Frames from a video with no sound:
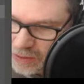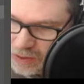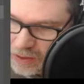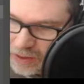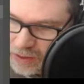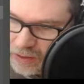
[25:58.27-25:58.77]

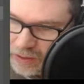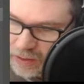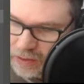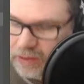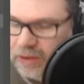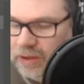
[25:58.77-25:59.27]
His
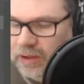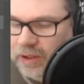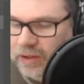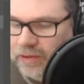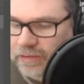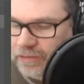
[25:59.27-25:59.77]

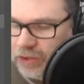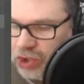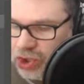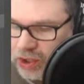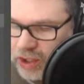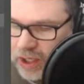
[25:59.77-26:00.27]
other foot
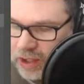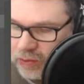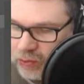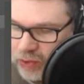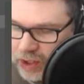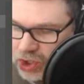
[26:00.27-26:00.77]
should not
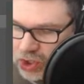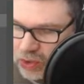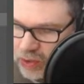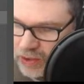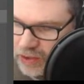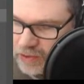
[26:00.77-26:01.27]
reach
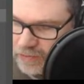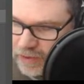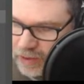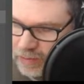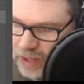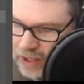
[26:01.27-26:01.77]
quite this
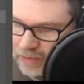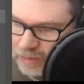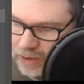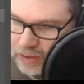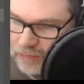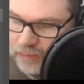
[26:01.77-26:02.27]
far back, but